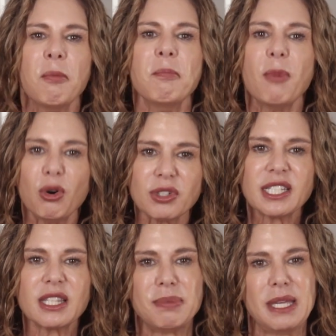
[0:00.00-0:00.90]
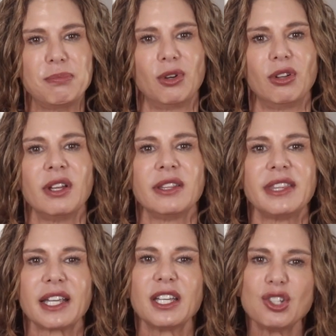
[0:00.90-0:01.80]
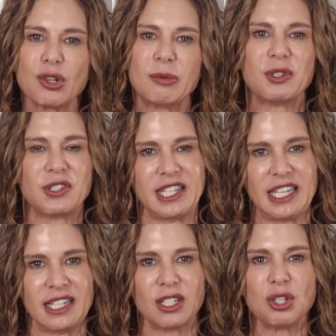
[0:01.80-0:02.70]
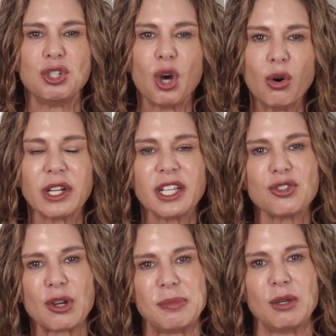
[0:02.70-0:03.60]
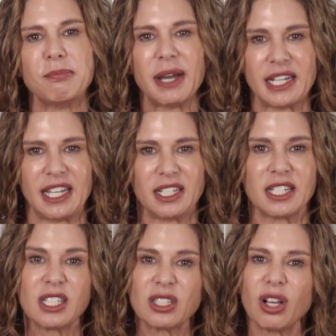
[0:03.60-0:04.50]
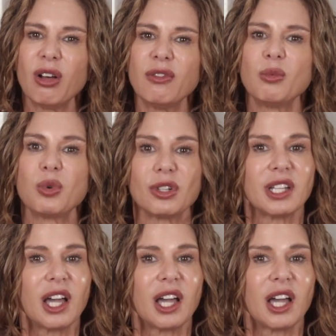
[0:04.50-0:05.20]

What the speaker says: Most of the people that contribute to these don't contribute money to solve world